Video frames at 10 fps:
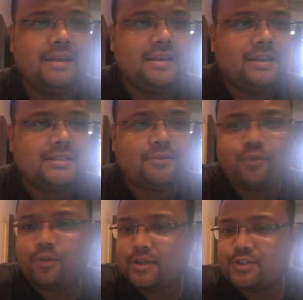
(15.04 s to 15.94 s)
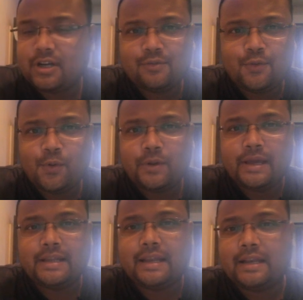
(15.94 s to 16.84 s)
This is a 4-hour chart of gold,
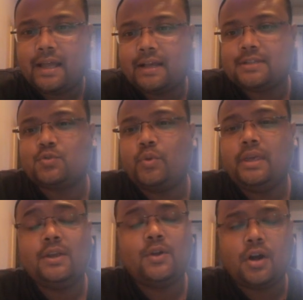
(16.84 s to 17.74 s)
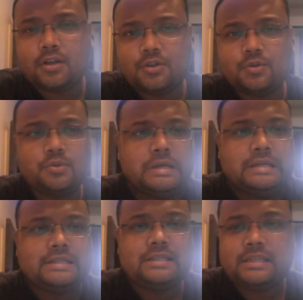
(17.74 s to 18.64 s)
and at last we got to
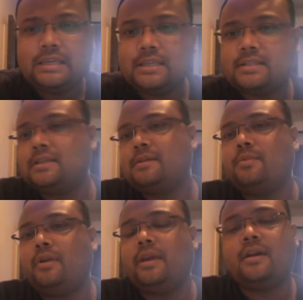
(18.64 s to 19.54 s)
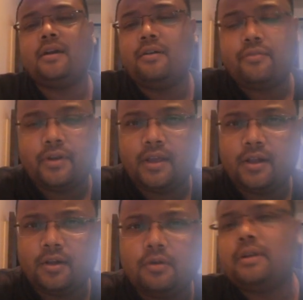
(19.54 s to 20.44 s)
see some recovery,
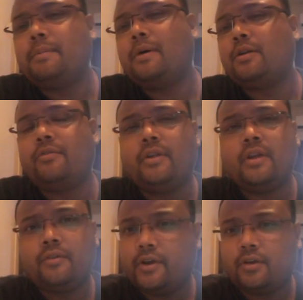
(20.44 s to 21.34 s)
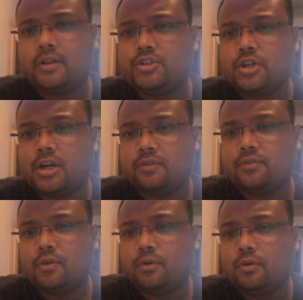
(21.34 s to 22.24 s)
good amount of recovery on the chart of
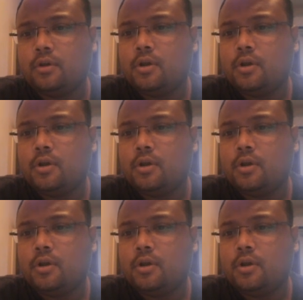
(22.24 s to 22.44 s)
gold.